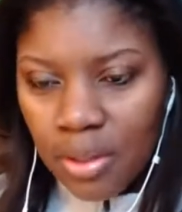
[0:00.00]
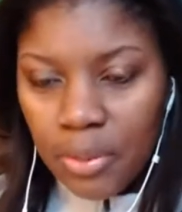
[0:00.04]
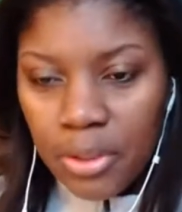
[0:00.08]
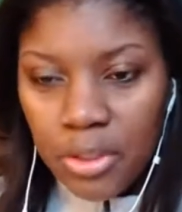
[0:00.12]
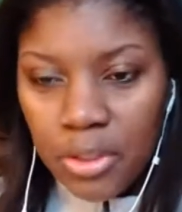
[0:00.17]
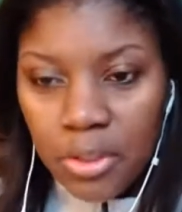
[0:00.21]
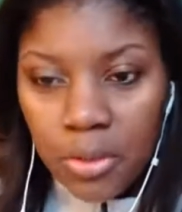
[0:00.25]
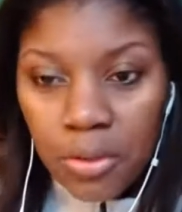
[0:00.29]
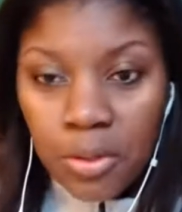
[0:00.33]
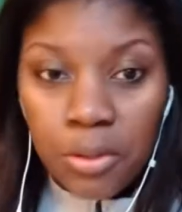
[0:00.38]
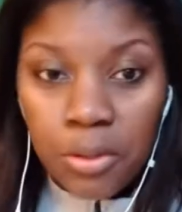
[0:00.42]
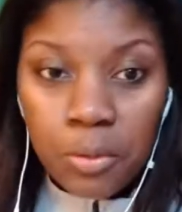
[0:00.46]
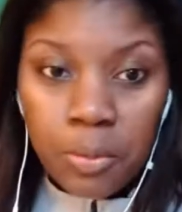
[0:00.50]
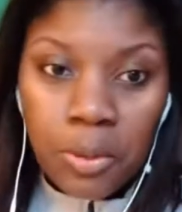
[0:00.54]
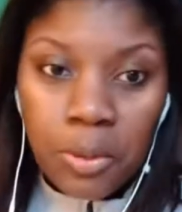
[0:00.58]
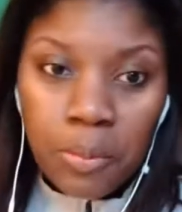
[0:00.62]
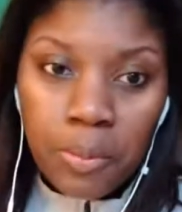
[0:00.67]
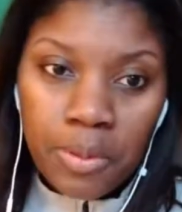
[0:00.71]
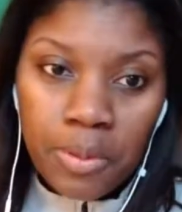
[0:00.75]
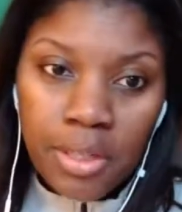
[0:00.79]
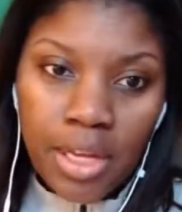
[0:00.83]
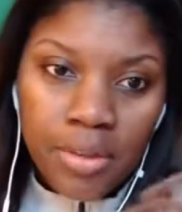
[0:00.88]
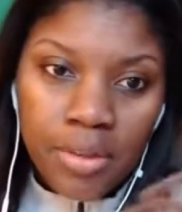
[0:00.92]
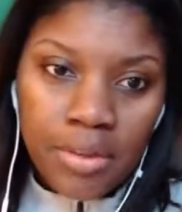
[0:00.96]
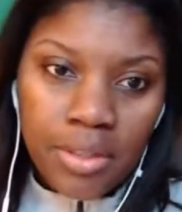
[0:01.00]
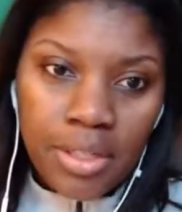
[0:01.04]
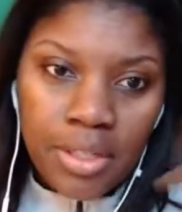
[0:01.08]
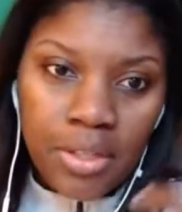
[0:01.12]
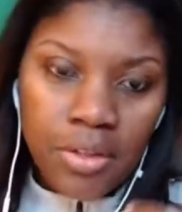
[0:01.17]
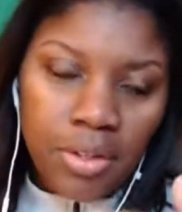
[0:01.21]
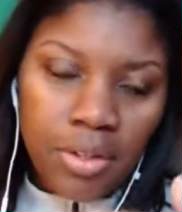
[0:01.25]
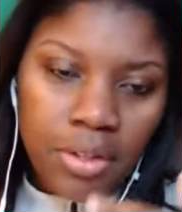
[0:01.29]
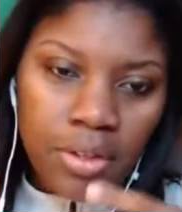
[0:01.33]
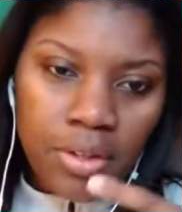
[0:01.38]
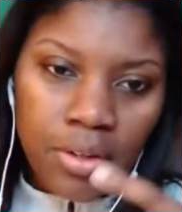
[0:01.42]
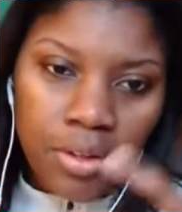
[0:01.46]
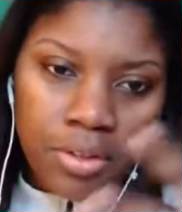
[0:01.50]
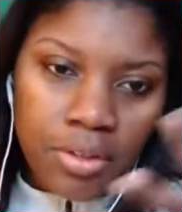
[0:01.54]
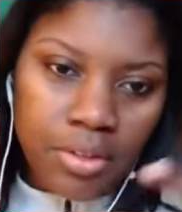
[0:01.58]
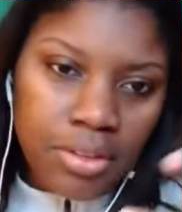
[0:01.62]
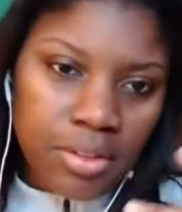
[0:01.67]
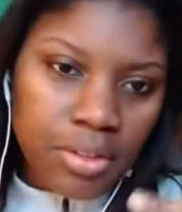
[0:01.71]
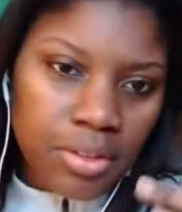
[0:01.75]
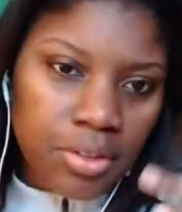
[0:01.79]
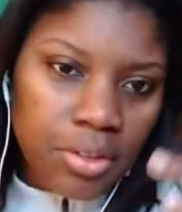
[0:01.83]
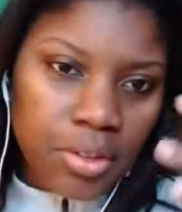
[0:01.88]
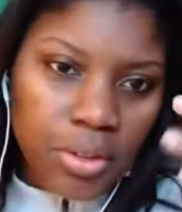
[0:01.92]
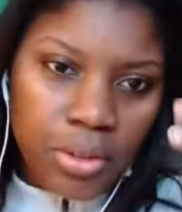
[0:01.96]
but yeah, there's people out there that are,
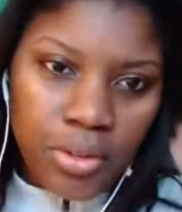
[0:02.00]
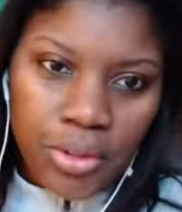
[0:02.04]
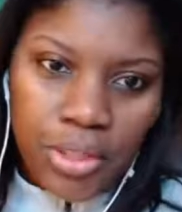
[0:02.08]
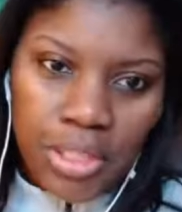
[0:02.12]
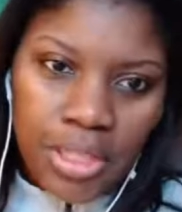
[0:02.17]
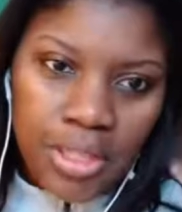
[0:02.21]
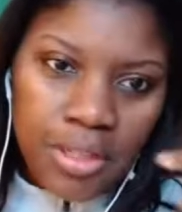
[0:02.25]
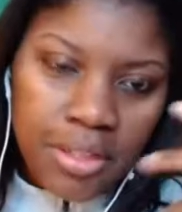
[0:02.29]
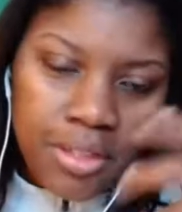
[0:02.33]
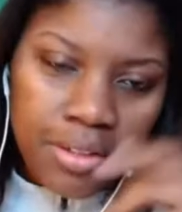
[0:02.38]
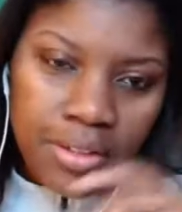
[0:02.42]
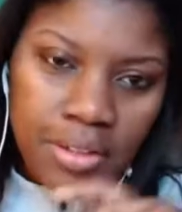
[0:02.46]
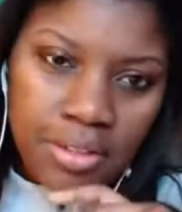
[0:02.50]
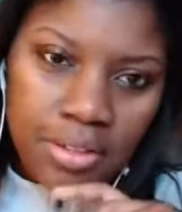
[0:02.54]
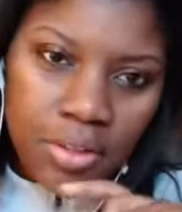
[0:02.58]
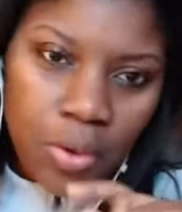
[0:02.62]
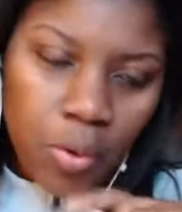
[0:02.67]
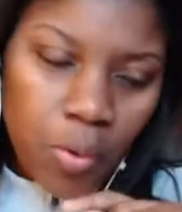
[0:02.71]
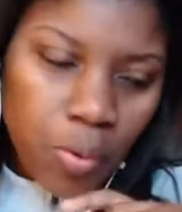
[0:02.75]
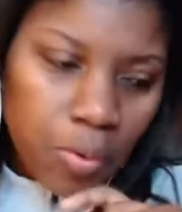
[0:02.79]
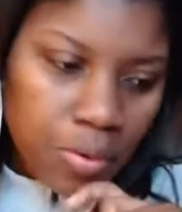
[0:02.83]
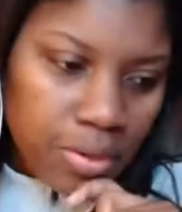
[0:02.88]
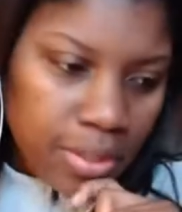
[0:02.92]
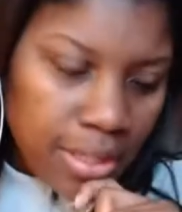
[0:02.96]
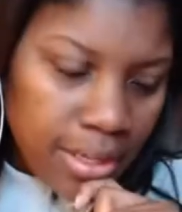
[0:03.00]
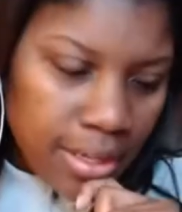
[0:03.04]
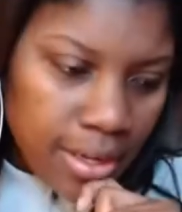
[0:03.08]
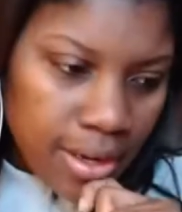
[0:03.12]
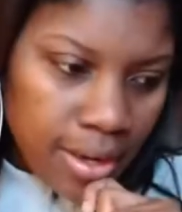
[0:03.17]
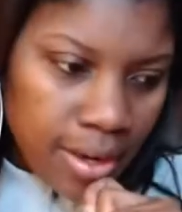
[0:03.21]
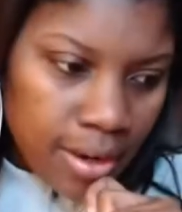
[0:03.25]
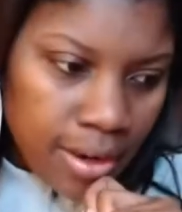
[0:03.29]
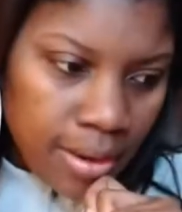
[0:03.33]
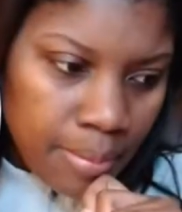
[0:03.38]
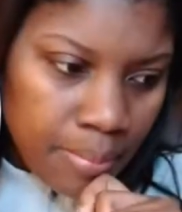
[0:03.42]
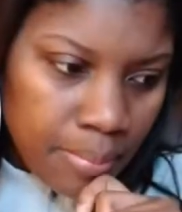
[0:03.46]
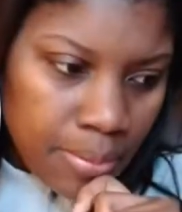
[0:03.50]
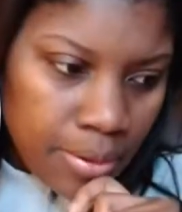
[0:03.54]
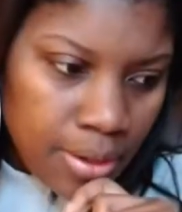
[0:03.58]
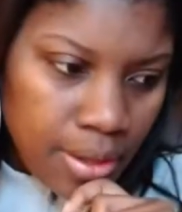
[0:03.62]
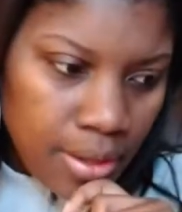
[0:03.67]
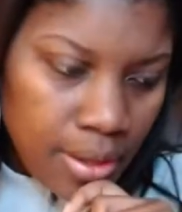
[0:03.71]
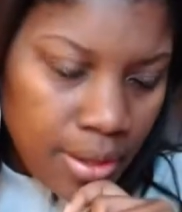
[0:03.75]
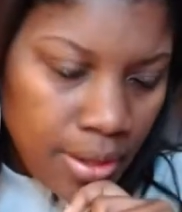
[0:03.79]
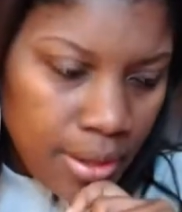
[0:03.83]
they're eating this whole thing up.